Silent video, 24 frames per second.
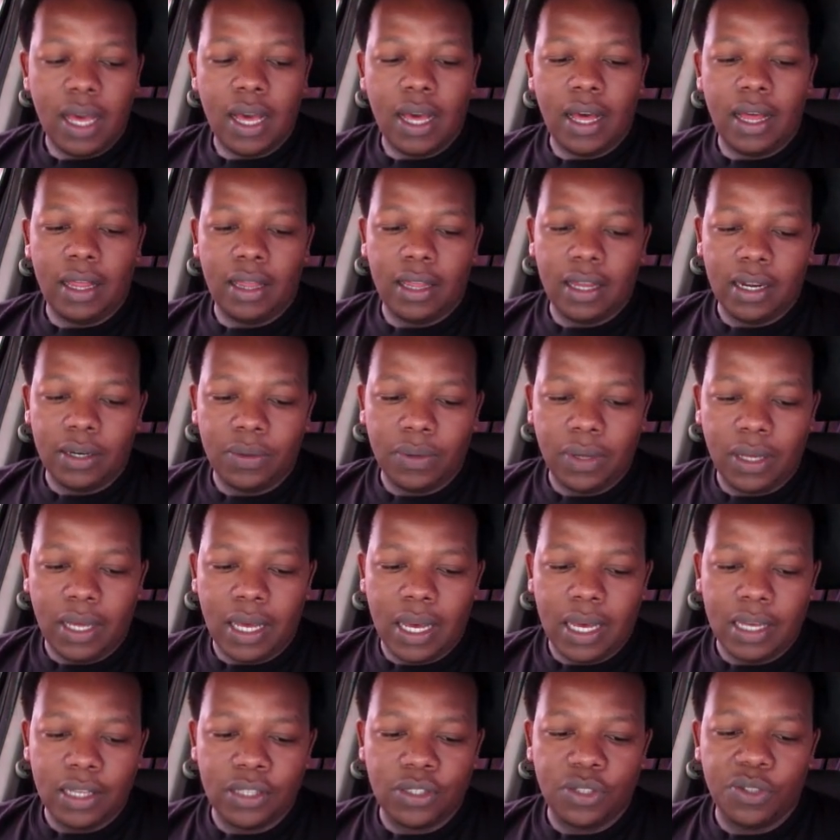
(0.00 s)
and that way,
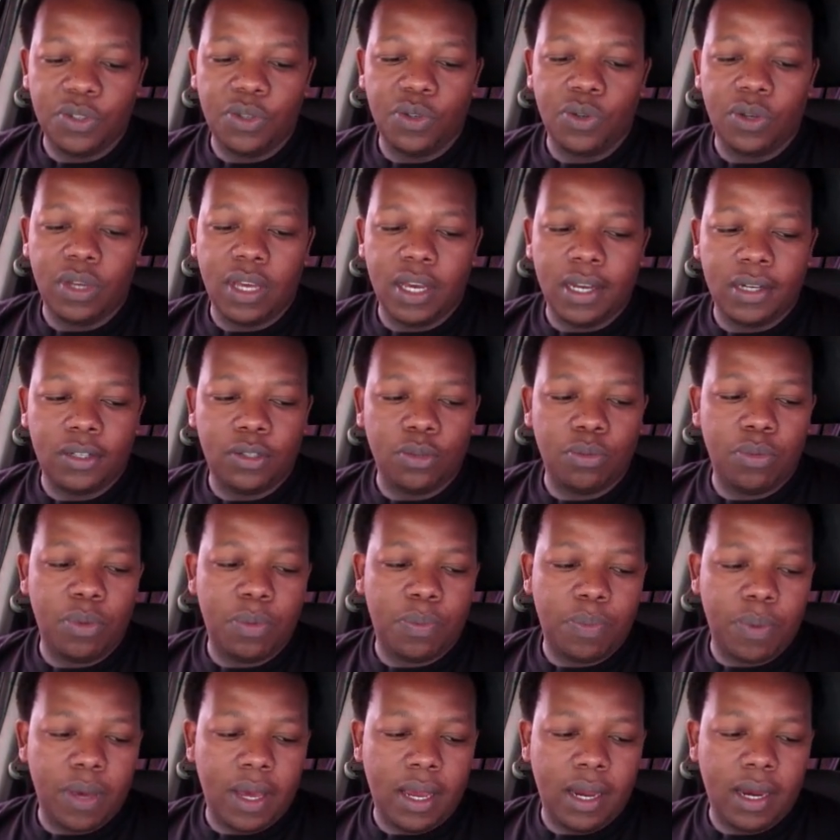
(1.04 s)
guys, you get to be
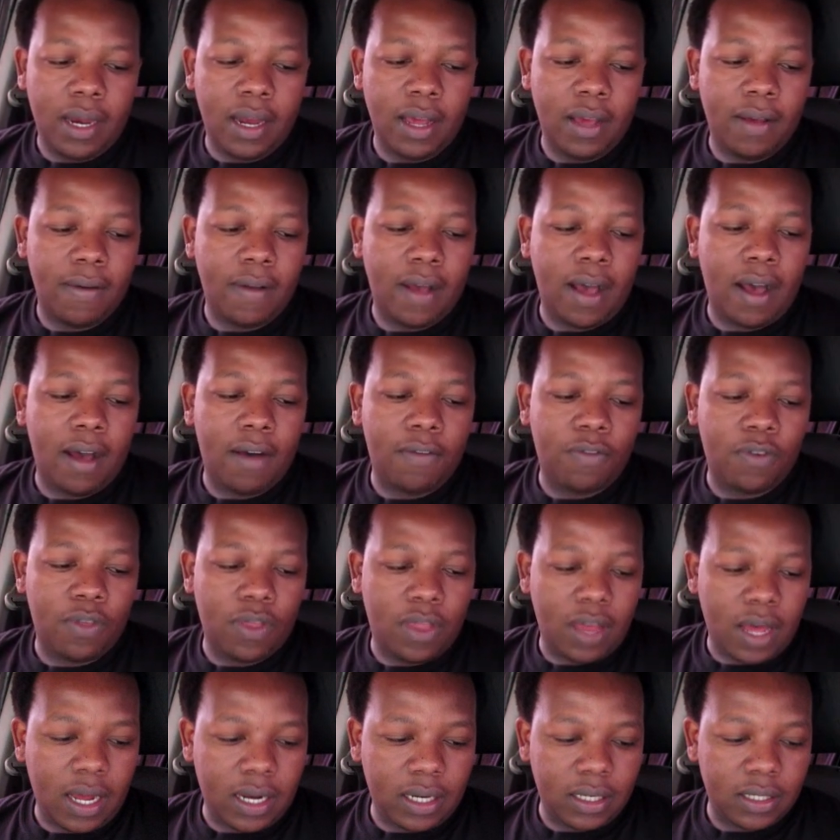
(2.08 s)
paid for
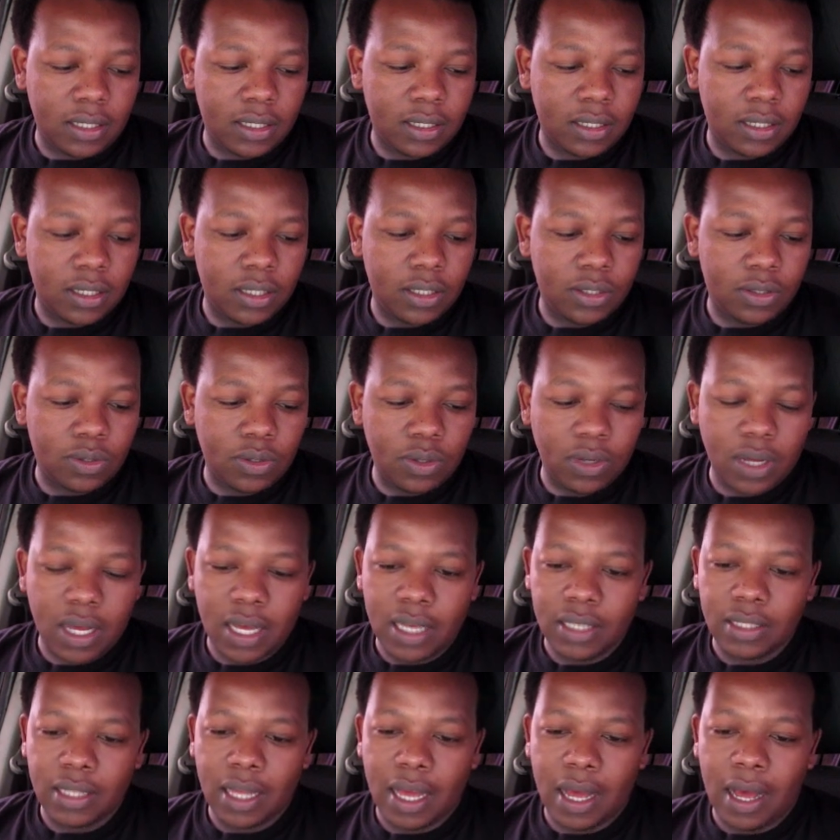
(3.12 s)
that. So,
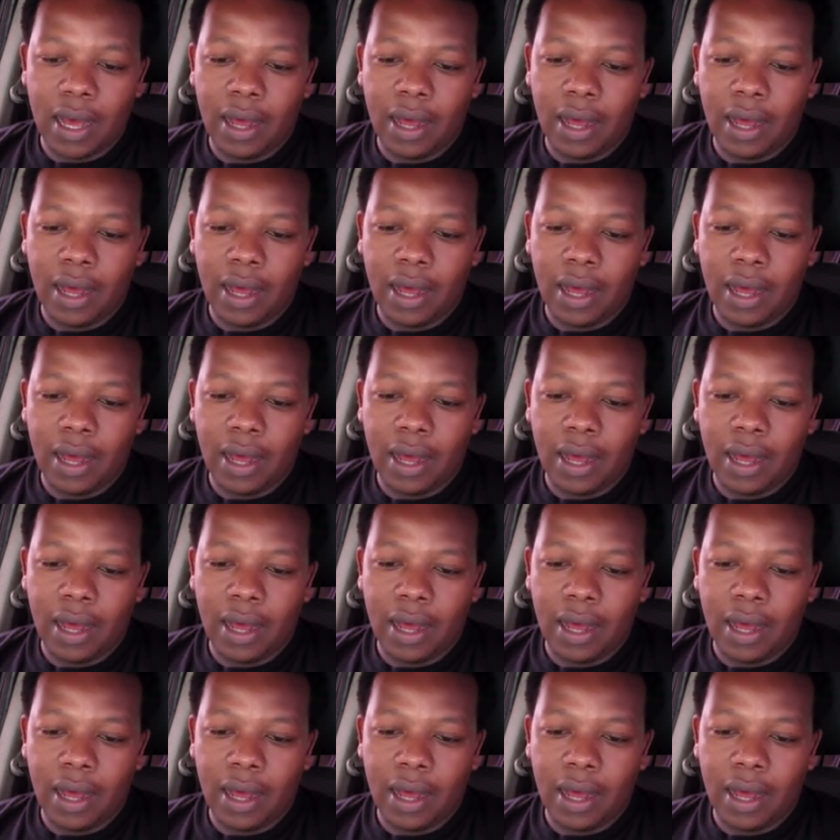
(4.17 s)
guys,